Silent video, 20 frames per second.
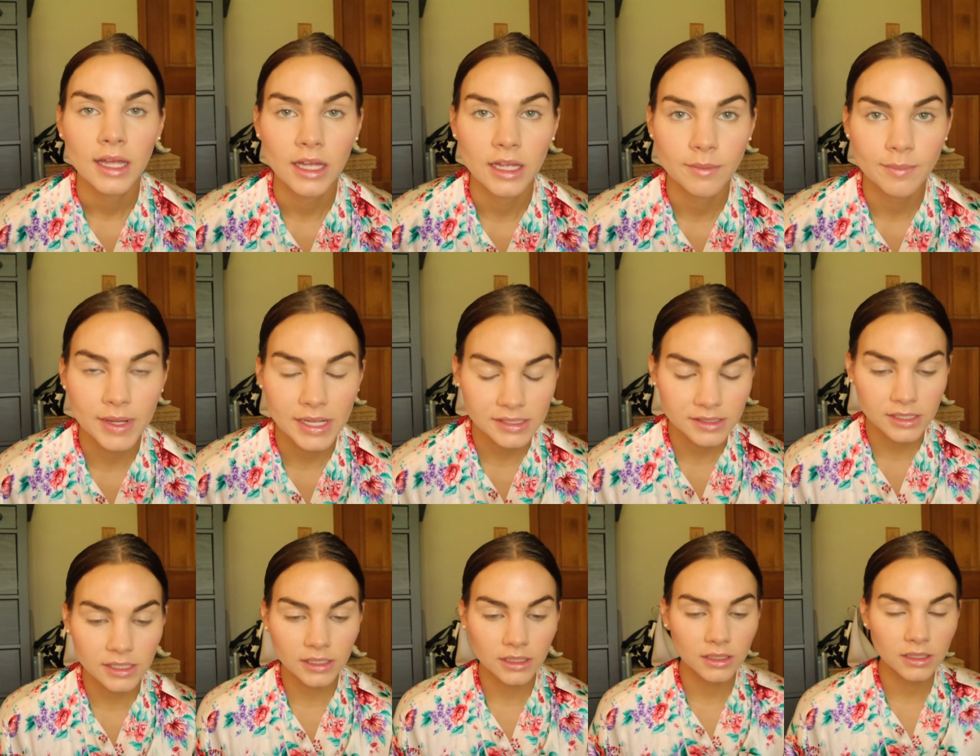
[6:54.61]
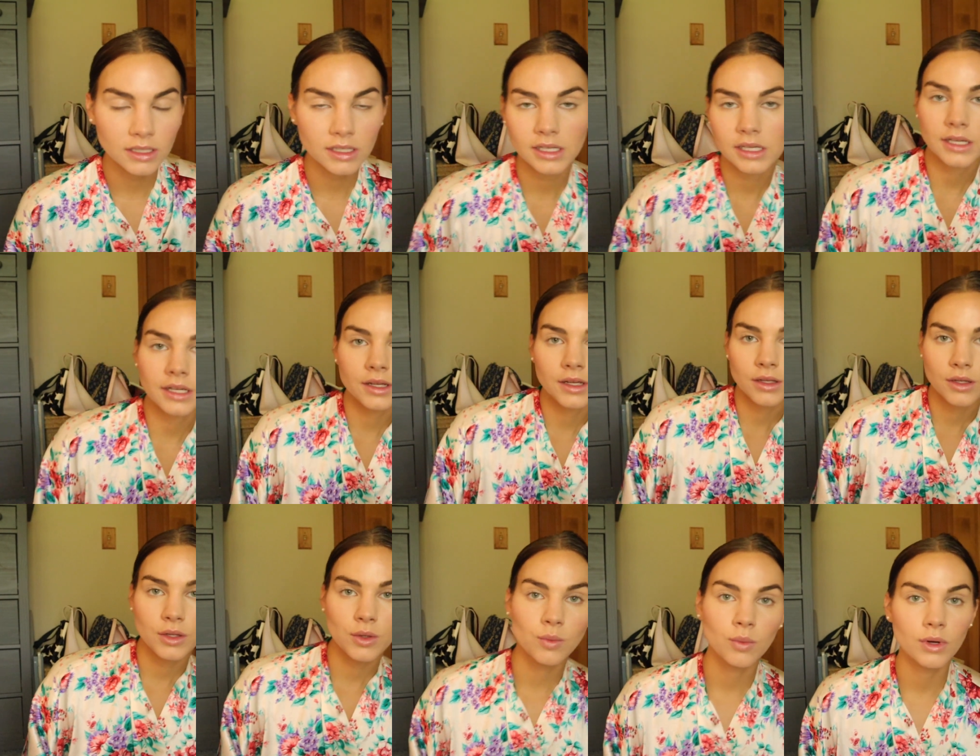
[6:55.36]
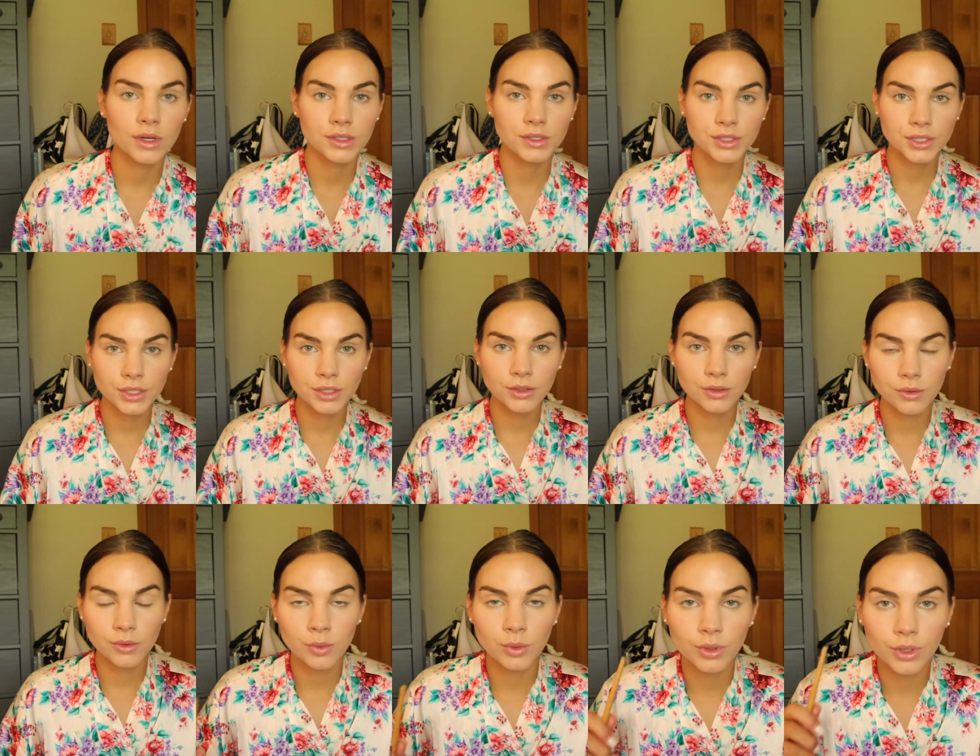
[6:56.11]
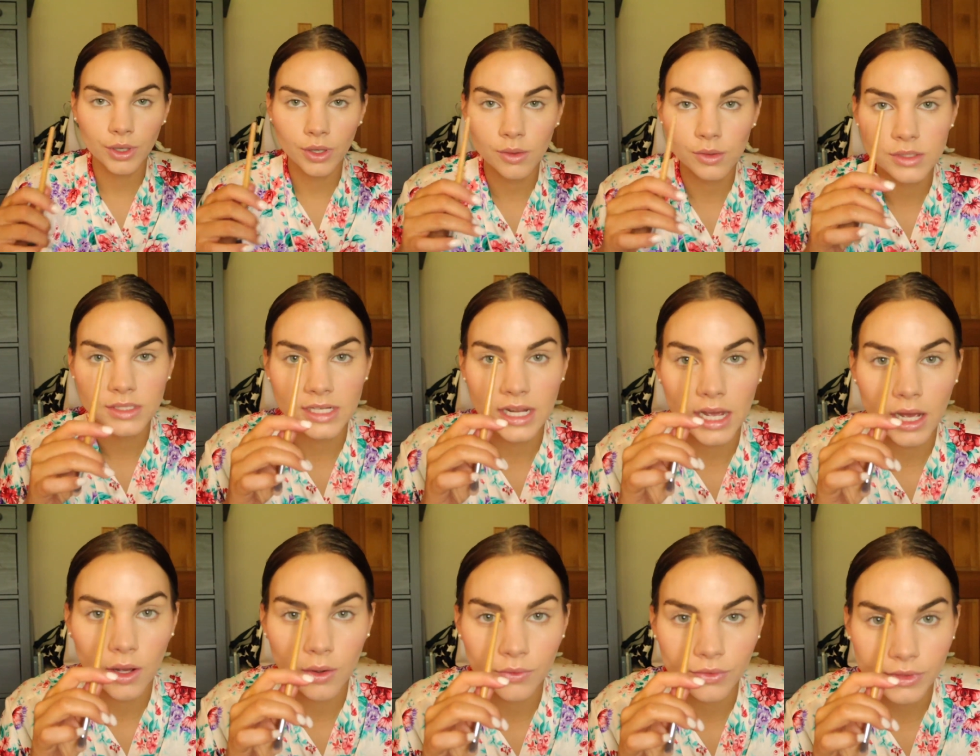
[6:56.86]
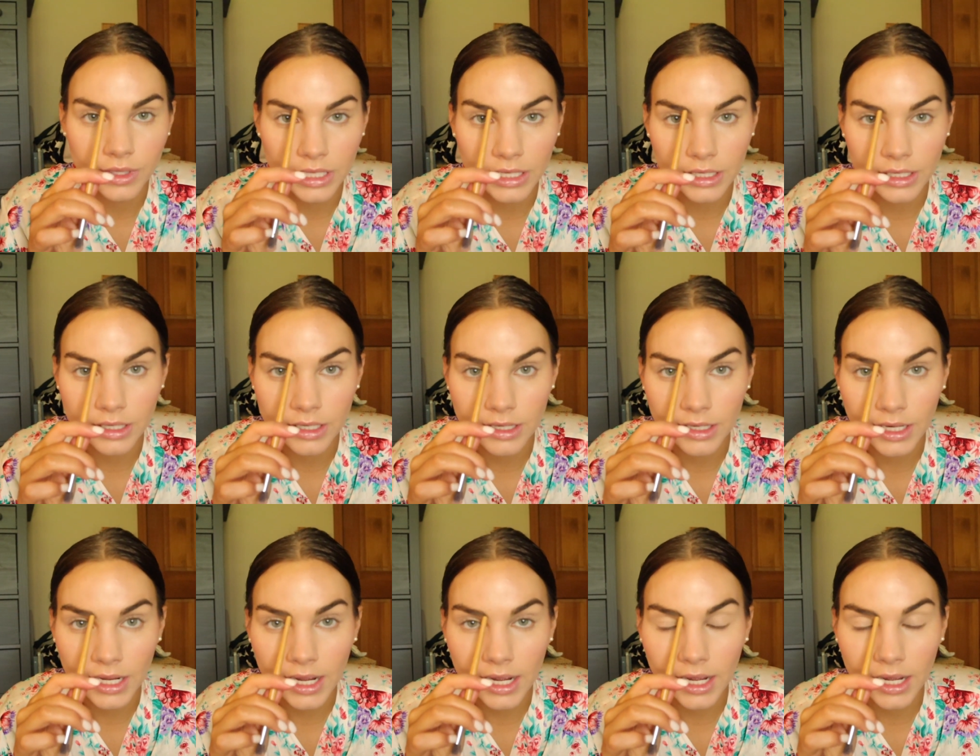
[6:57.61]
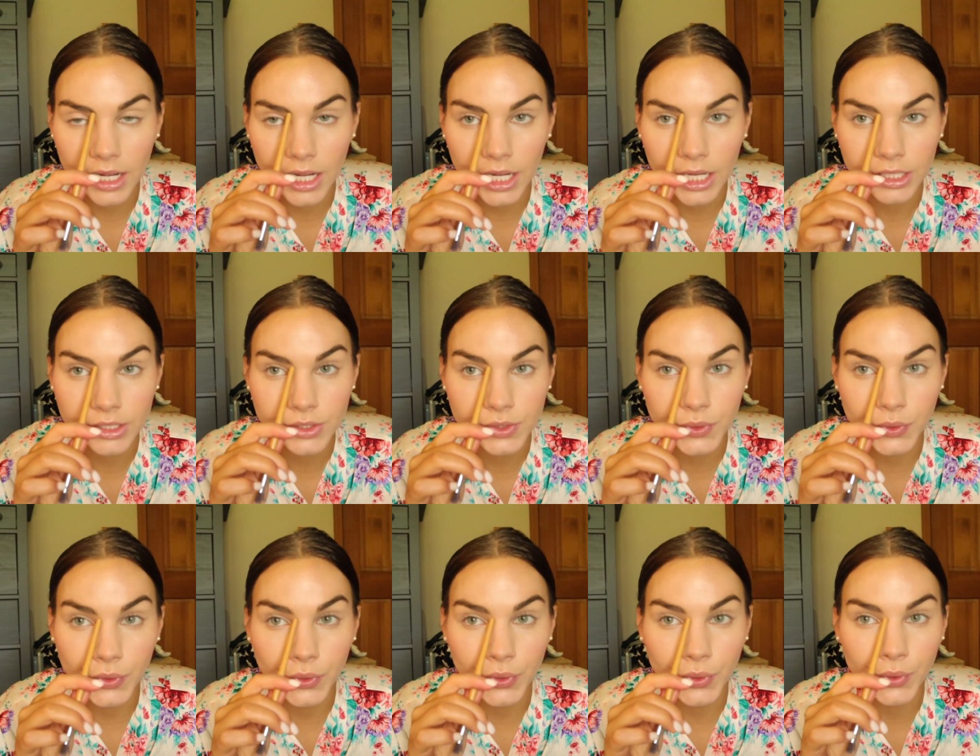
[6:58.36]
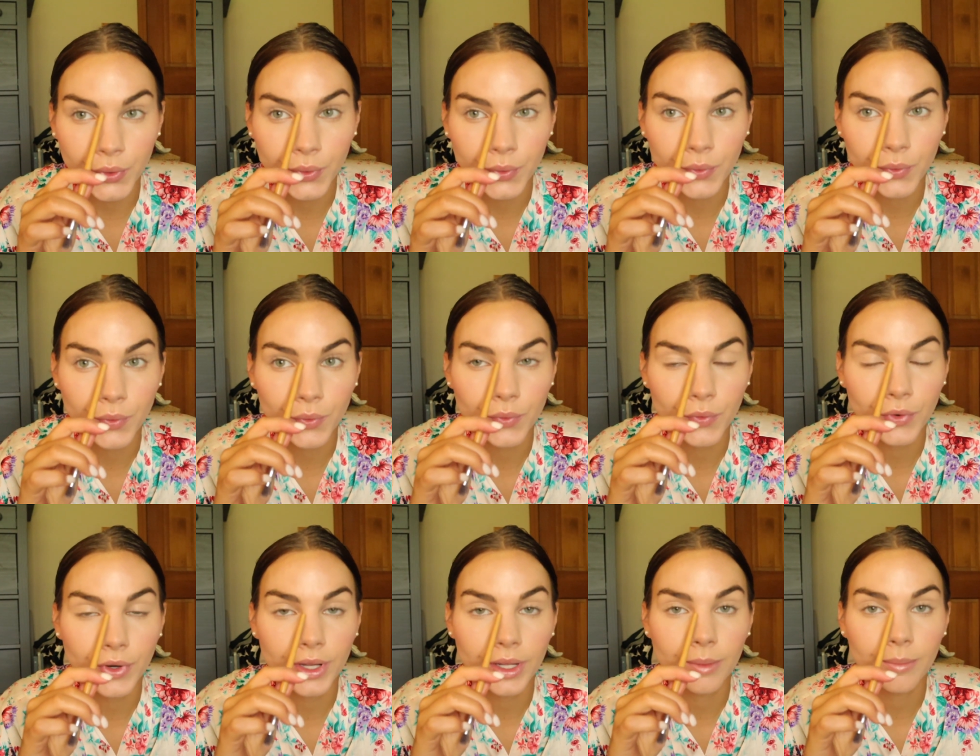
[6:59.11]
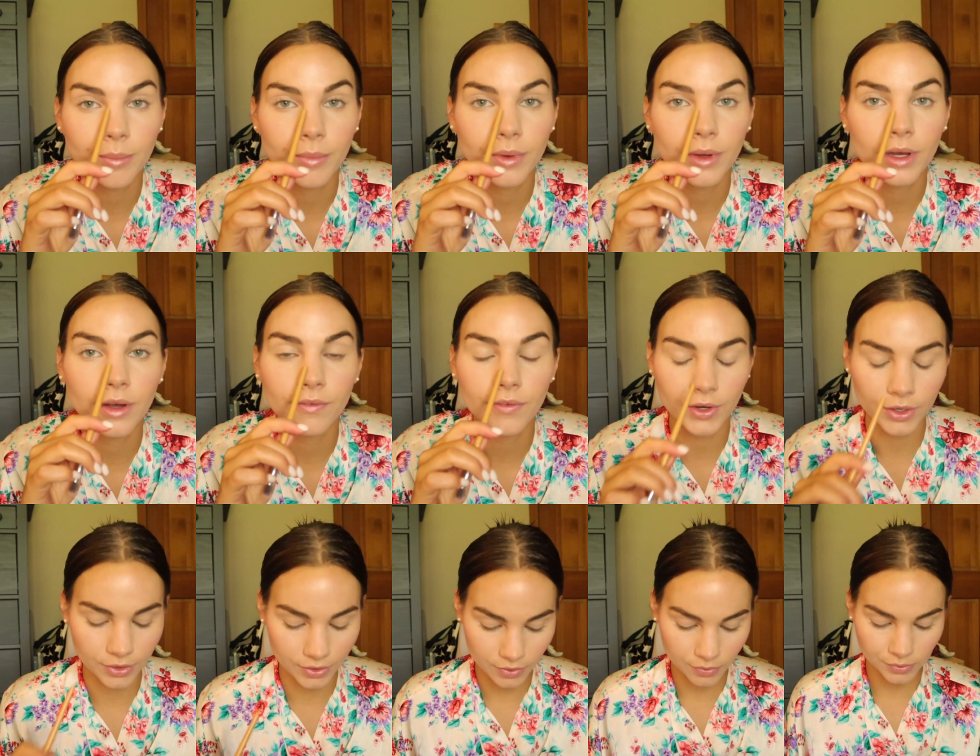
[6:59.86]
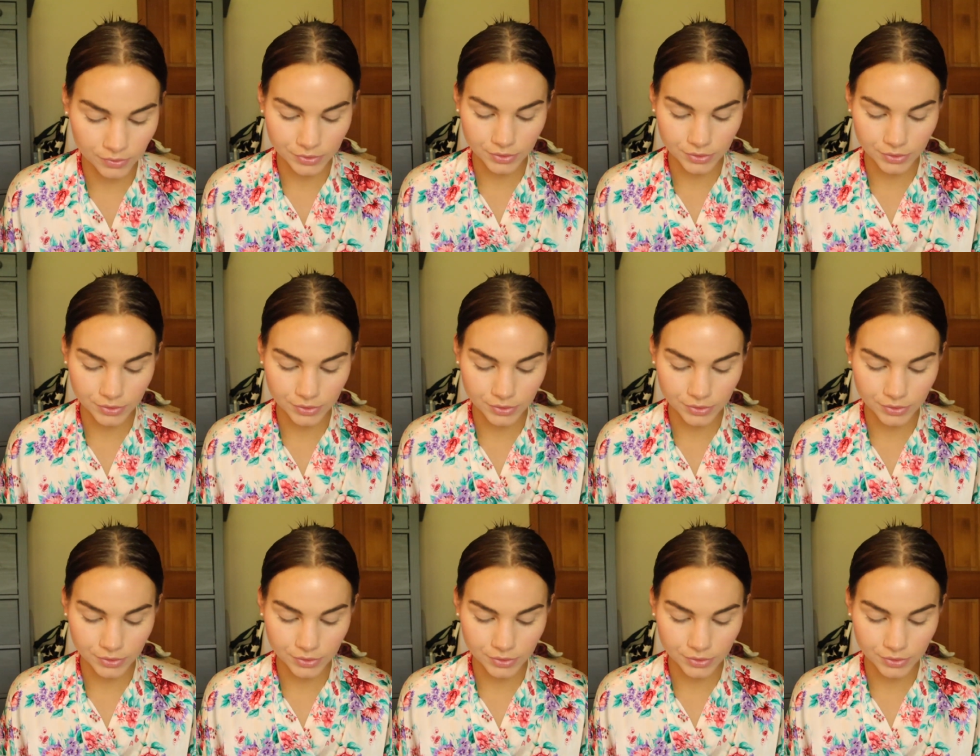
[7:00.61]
and basically you want to go down the natural rim of your nose.